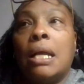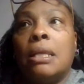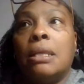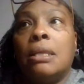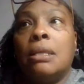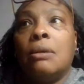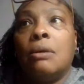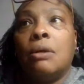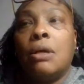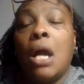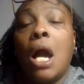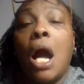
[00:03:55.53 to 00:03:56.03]

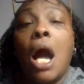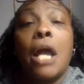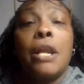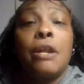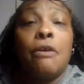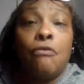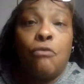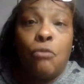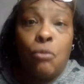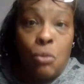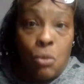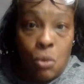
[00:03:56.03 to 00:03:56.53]
the God
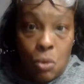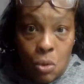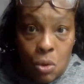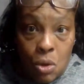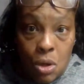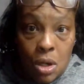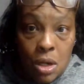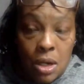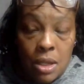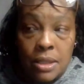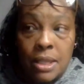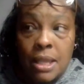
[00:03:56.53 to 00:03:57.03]
of
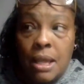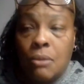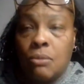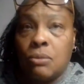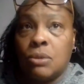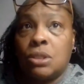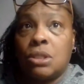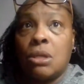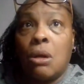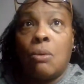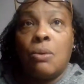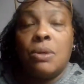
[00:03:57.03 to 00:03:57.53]
War that
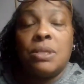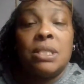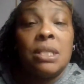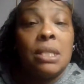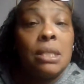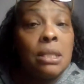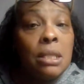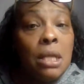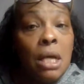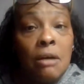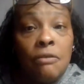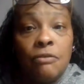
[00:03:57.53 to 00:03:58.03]
was always
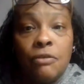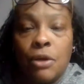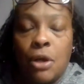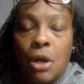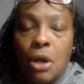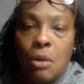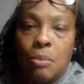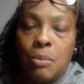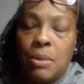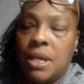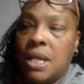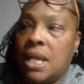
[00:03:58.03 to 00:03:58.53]
in love with
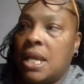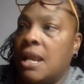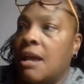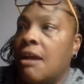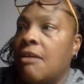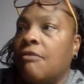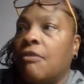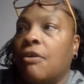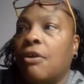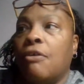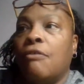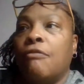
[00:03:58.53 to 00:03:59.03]
her but
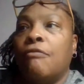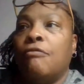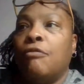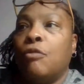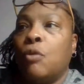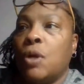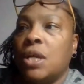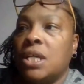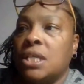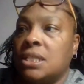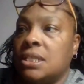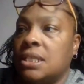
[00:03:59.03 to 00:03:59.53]
never
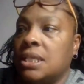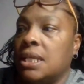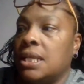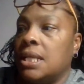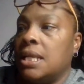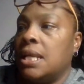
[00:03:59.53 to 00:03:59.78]
voiced it,